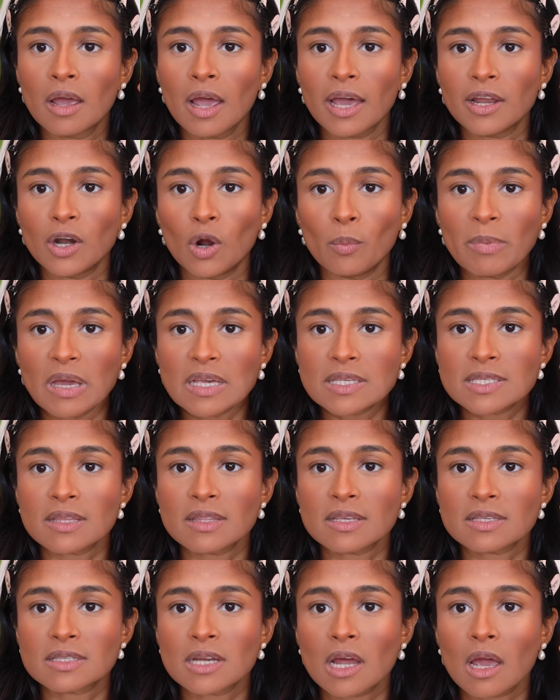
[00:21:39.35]
I don't mix it
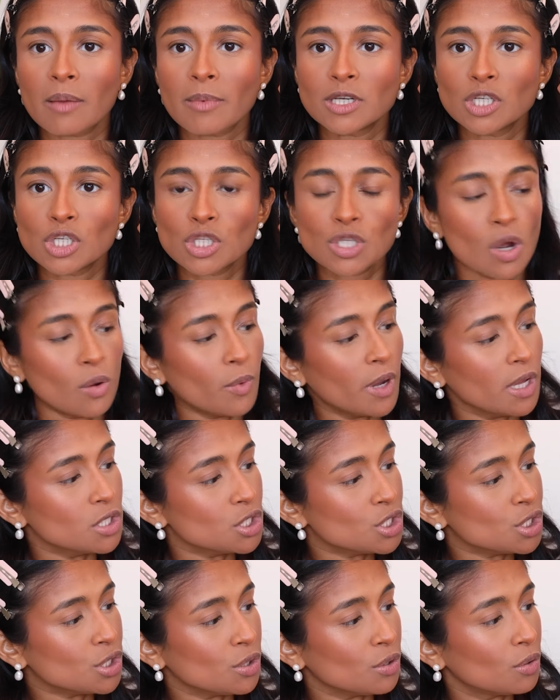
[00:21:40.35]
this time. I just go
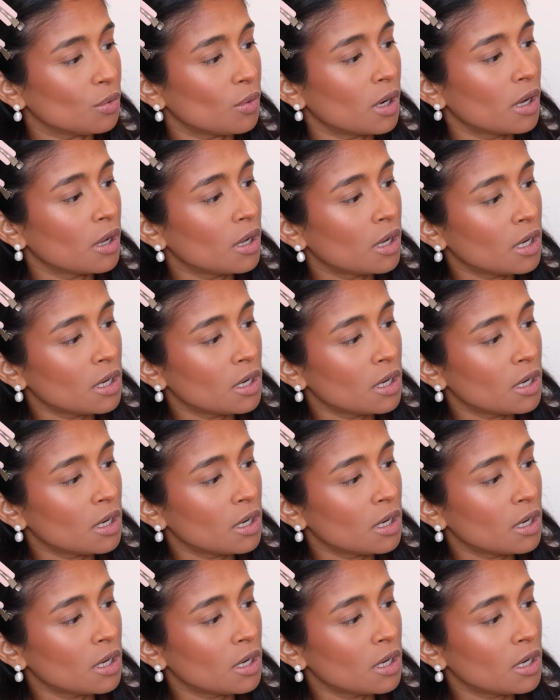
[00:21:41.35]
into